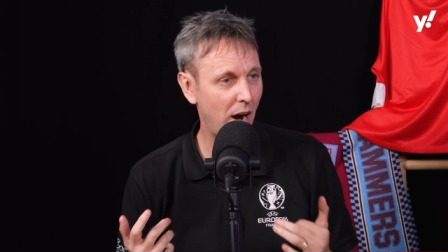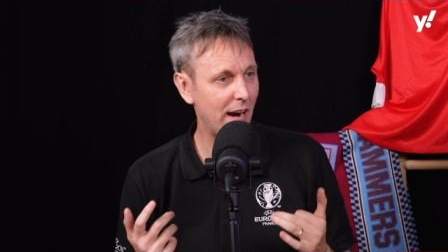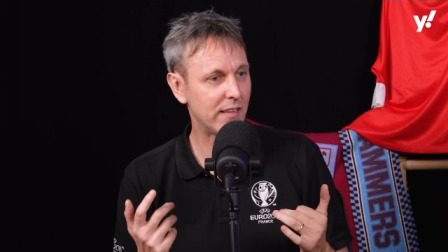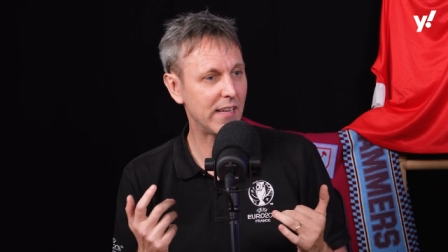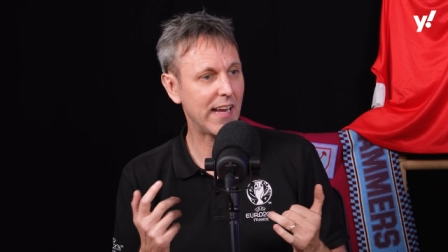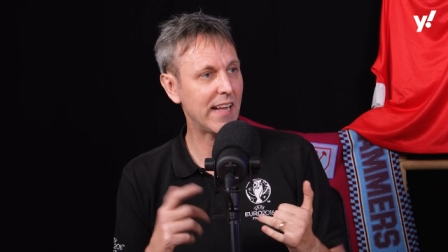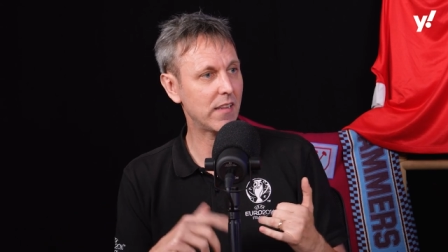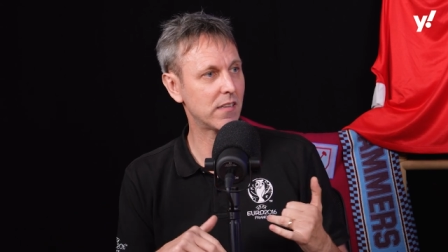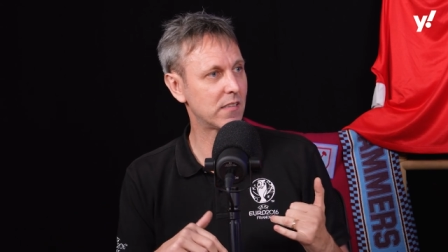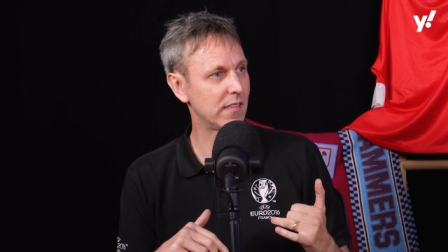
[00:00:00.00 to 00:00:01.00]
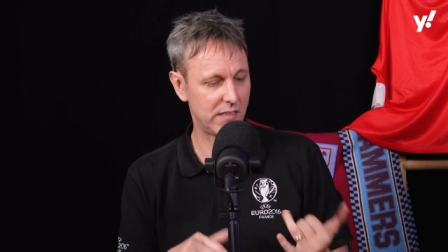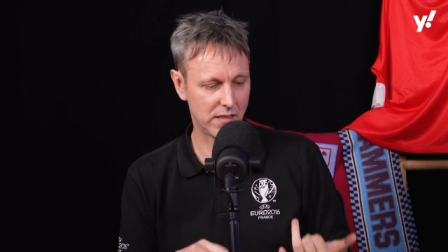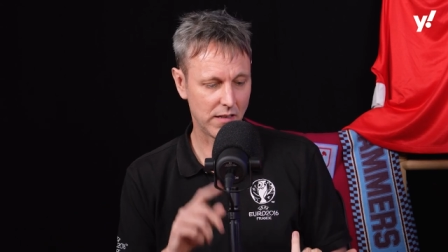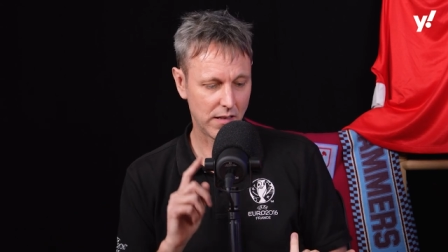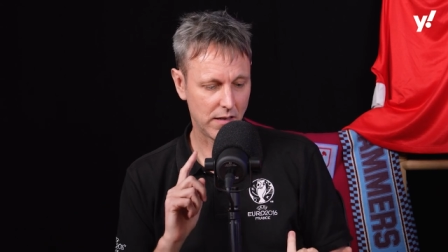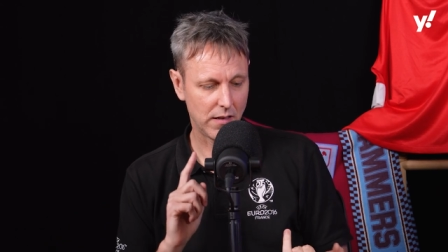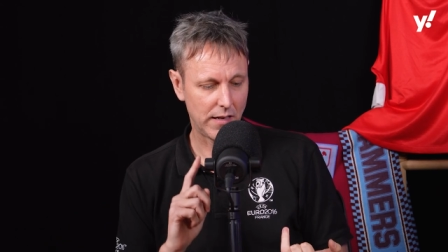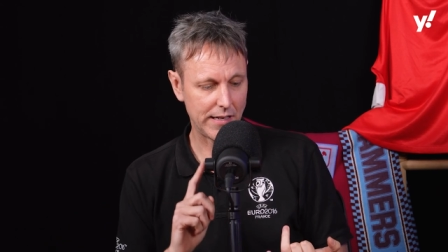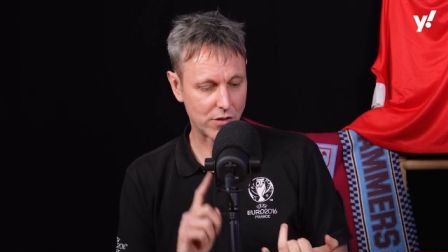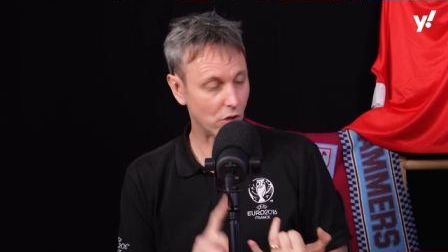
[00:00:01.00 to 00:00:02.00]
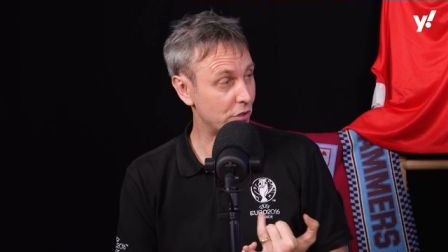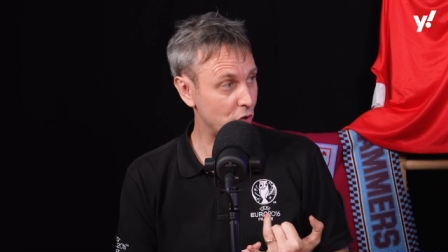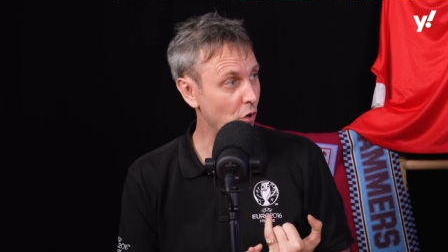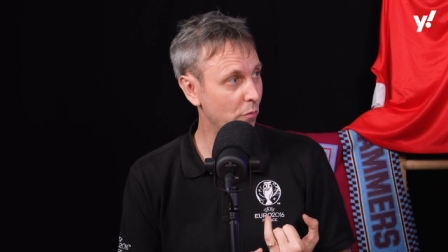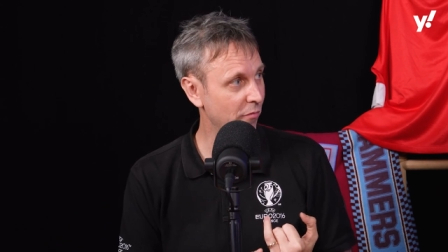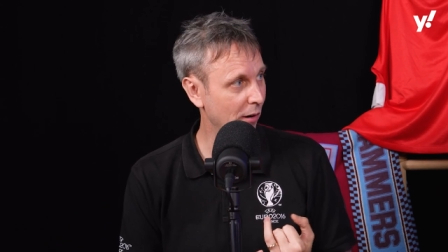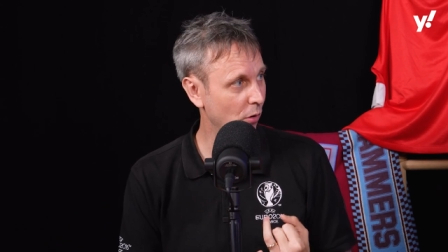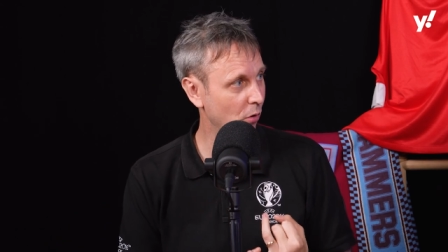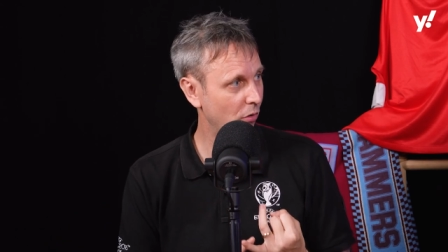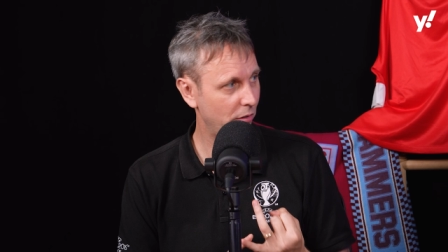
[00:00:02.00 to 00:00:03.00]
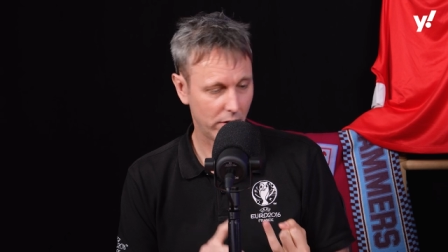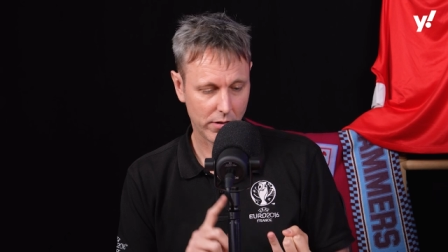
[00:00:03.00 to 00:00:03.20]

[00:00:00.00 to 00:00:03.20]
I think end of the season, he's got the Tottenham record.